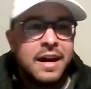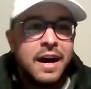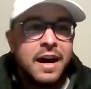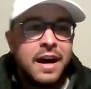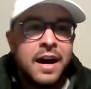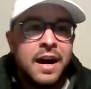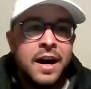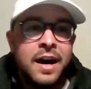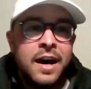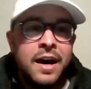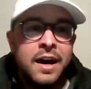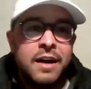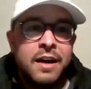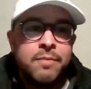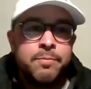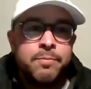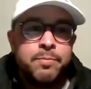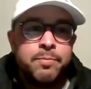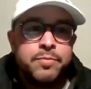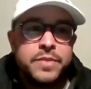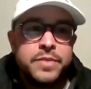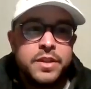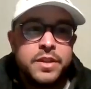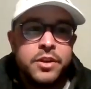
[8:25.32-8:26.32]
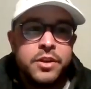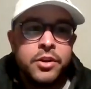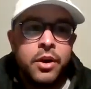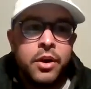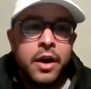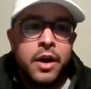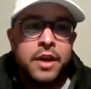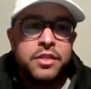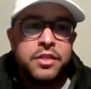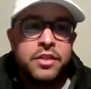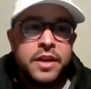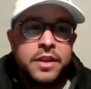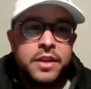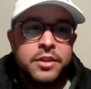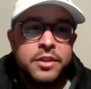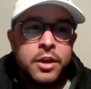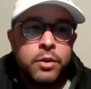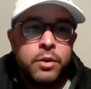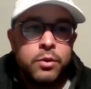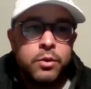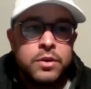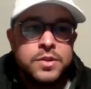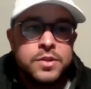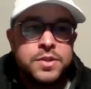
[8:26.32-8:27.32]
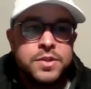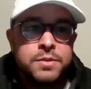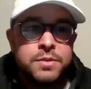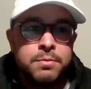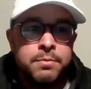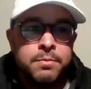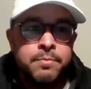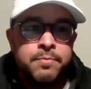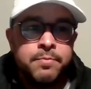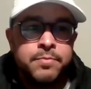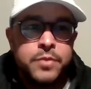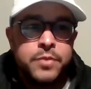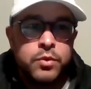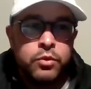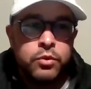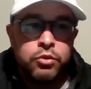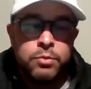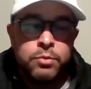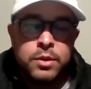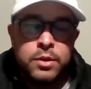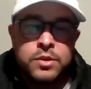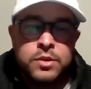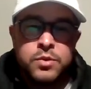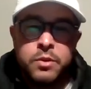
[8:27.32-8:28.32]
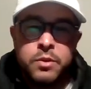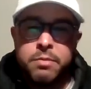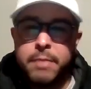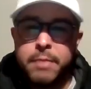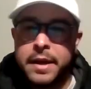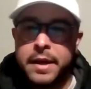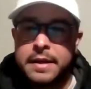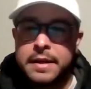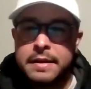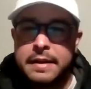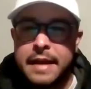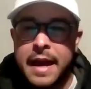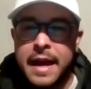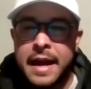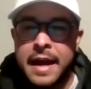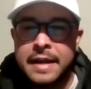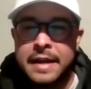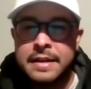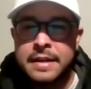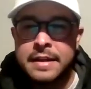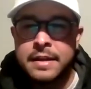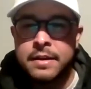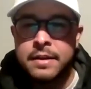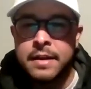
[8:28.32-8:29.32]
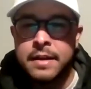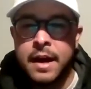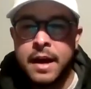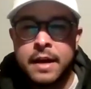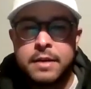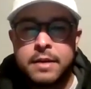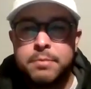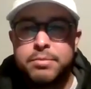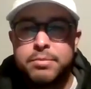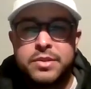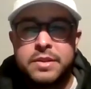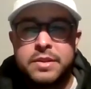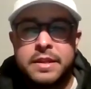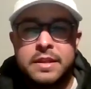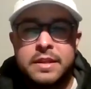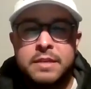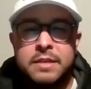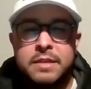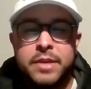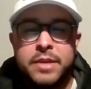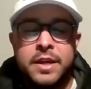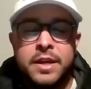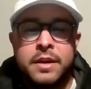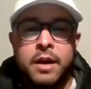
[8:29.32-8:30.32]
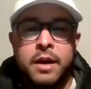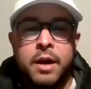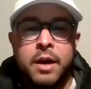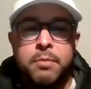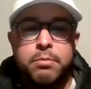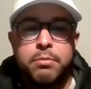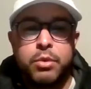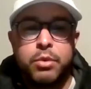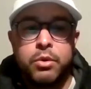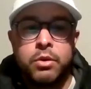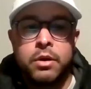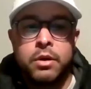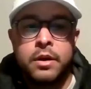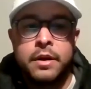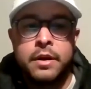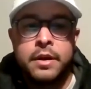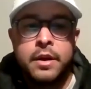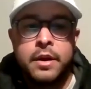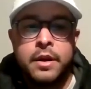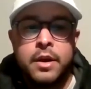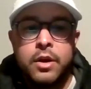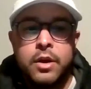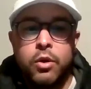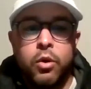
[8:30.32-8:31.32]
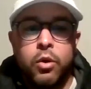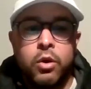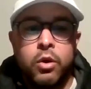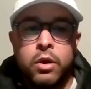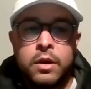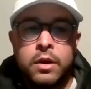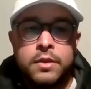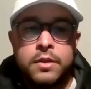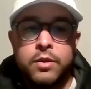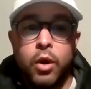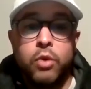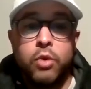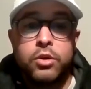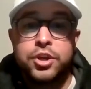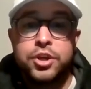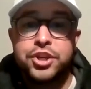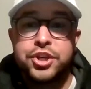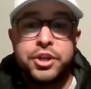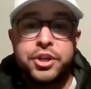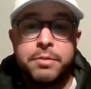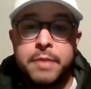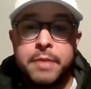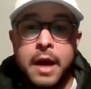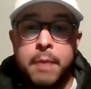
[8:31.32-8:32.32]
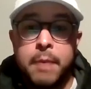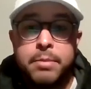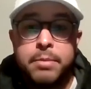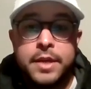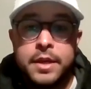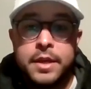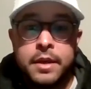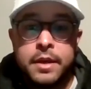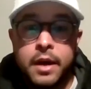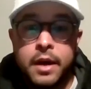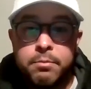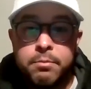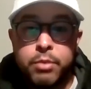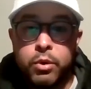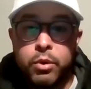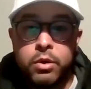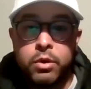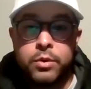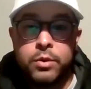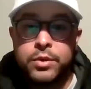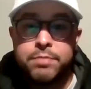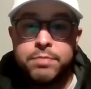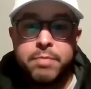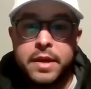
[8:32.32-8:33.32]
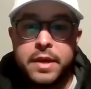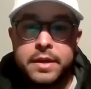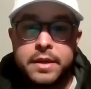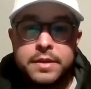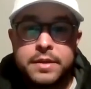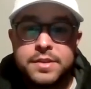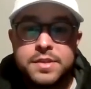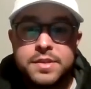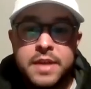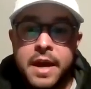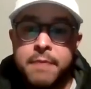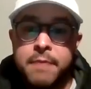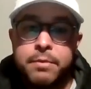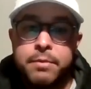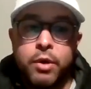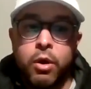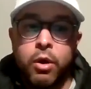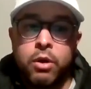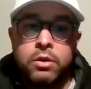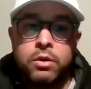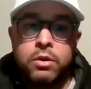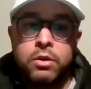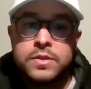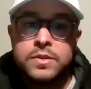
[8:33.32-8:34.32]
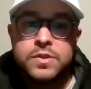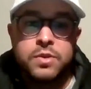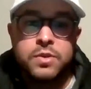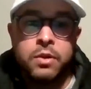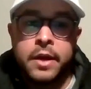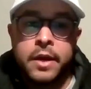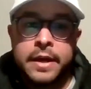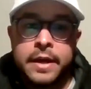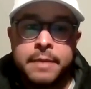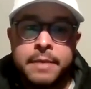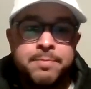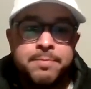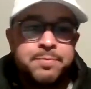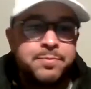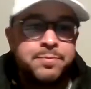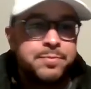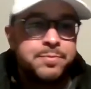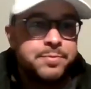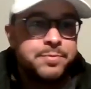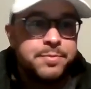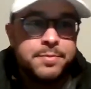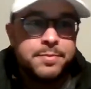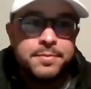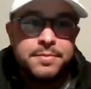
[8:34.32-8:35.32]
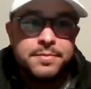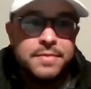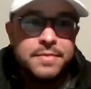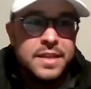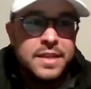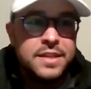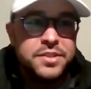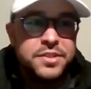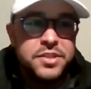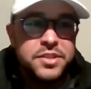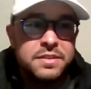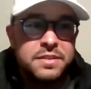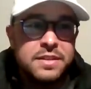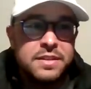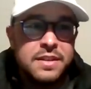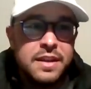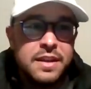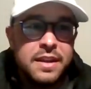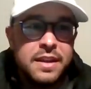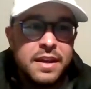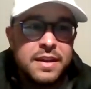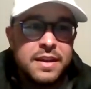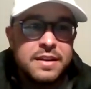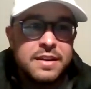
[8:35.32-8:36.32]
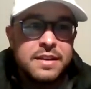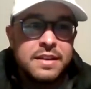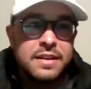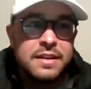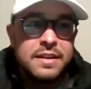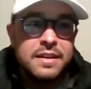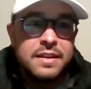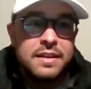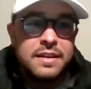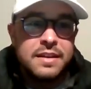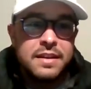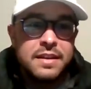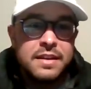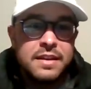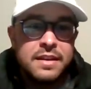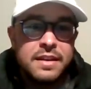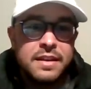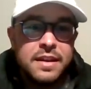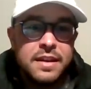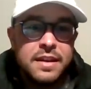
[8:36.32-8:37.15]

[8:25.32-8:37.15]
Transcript: I think there were some rumors with Mike McCagnon not completely being on board or ownership not being on board with picking Sam Darnold. Right, and that just can't happen. That cannot happen with a professional football team.